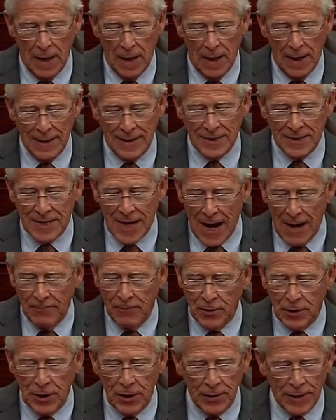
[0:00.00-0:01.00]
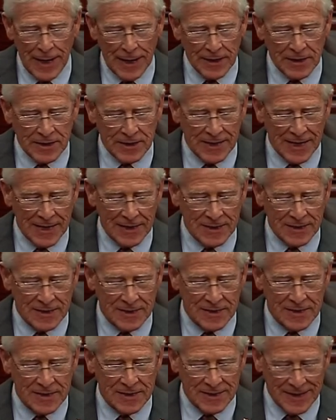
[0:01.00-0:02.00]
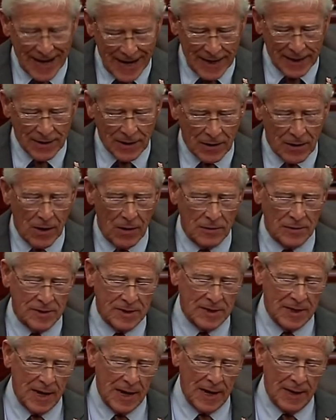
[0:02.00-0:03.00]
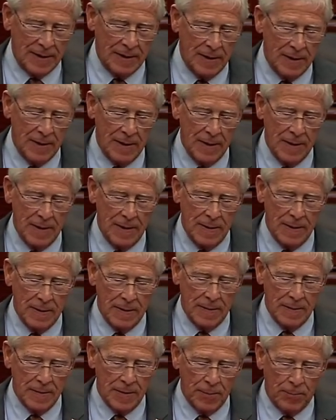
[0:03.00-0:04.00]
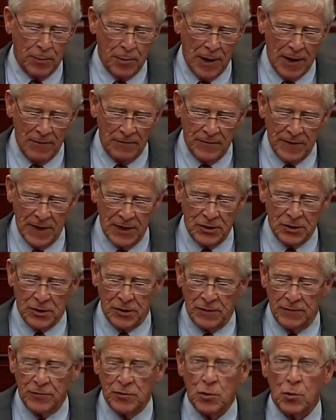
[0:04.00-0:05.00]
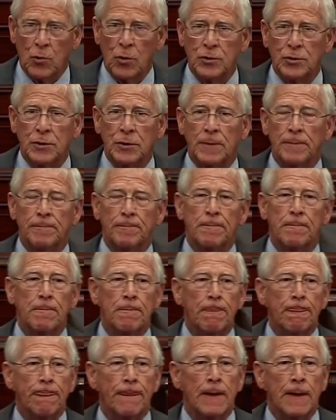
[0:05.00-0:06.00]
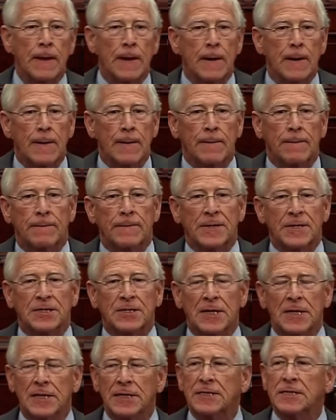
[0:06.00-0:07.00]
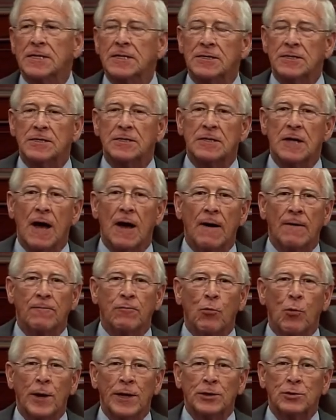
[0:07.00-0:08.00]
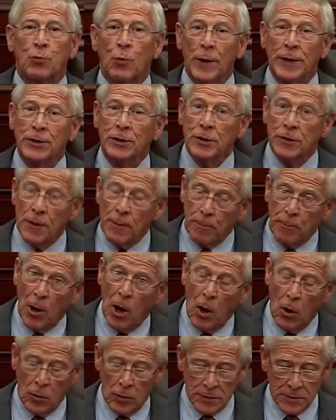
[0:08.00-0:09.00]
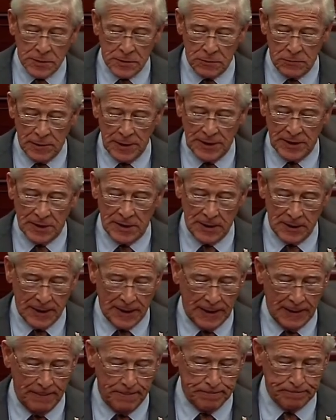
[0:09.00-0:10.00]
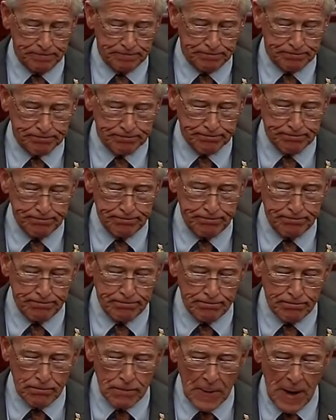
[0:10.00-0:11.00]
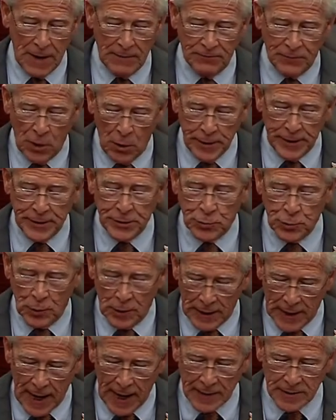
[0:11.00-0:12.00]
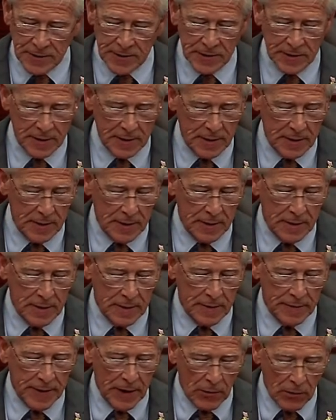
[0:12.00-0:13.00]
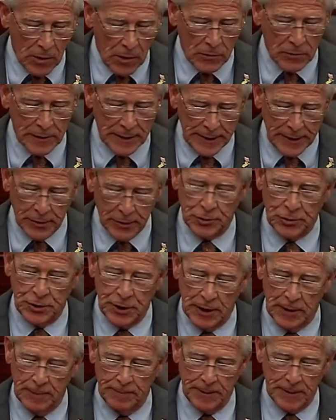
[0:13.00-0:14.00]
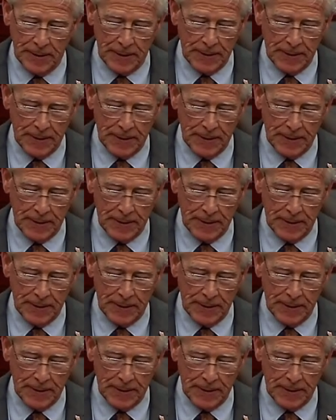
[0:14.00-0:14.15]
It's time for the United States to stand alongside the brave nation of Georgia, the citizens of which went to the polls recently and voted to elect their own leadership.